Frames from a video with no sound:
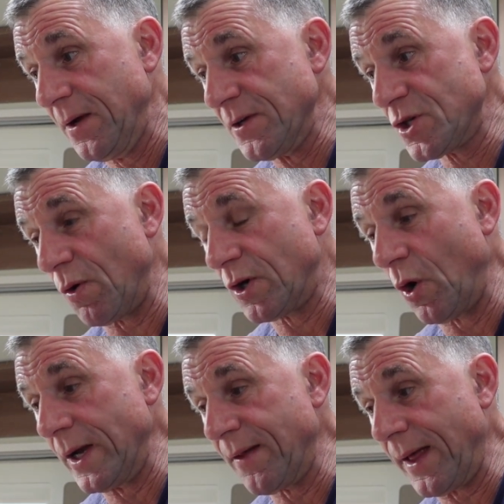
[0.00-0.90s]
sort of
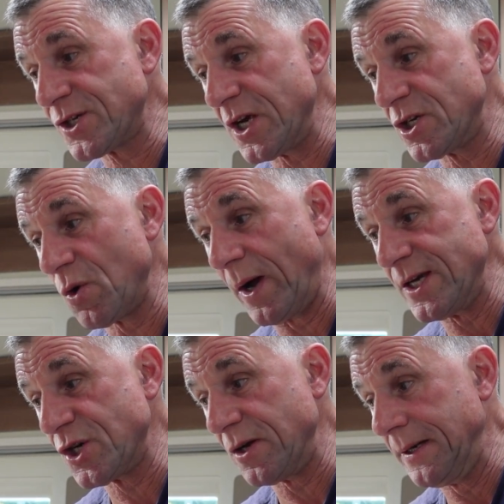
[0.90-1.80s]
got into that
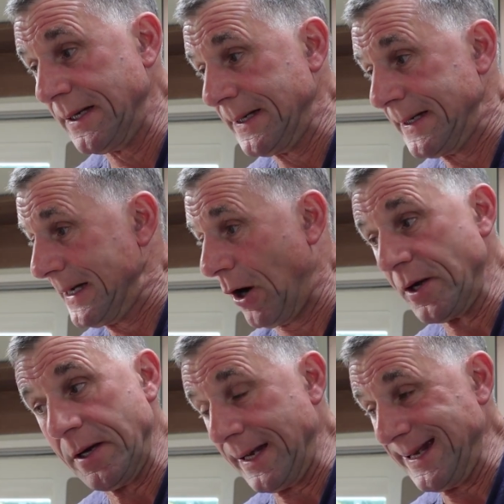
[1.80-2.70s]
situation.
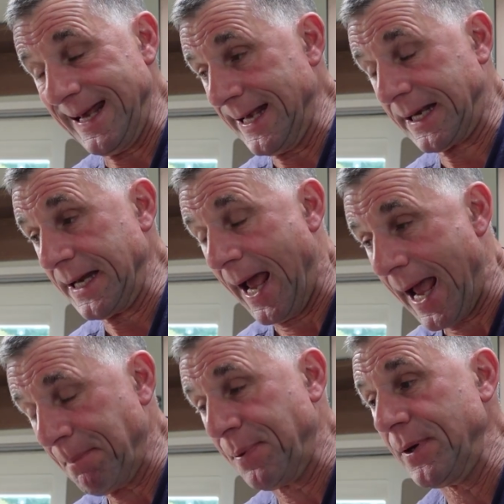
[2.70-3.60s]
It can
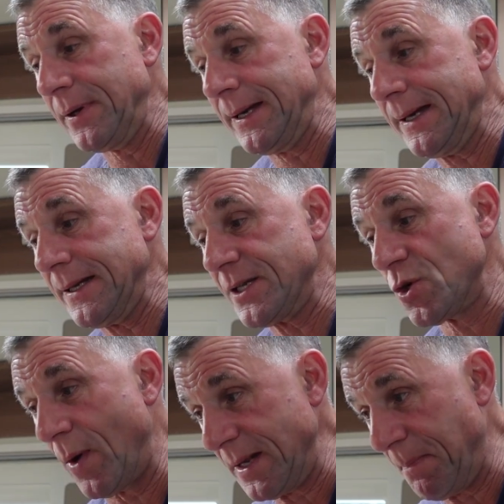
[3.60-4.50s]
happen
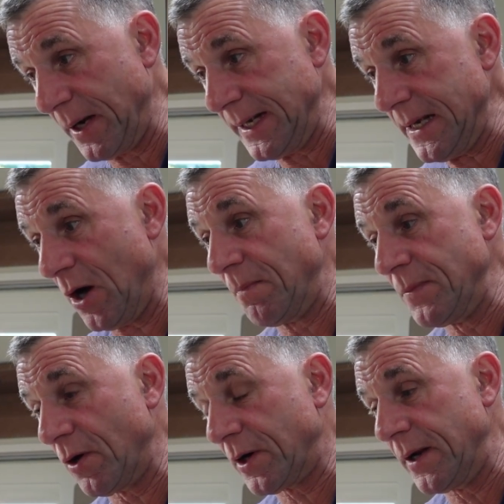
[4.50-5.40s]
to anybody. I'm
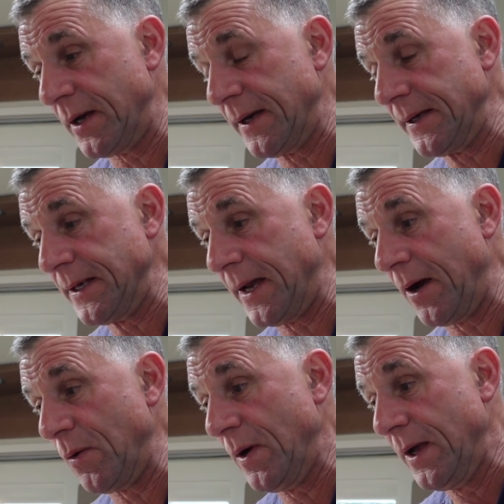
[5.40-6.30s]
not gonna, you
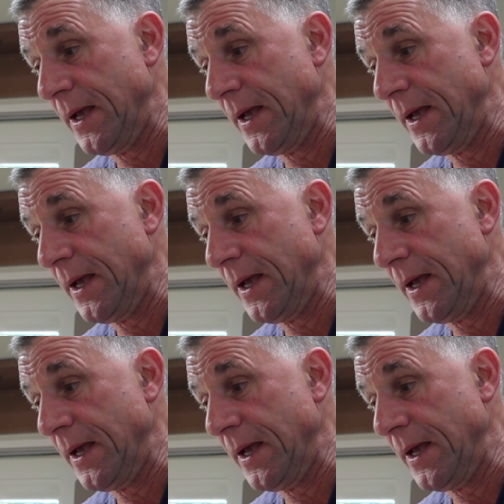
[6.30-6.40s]
know,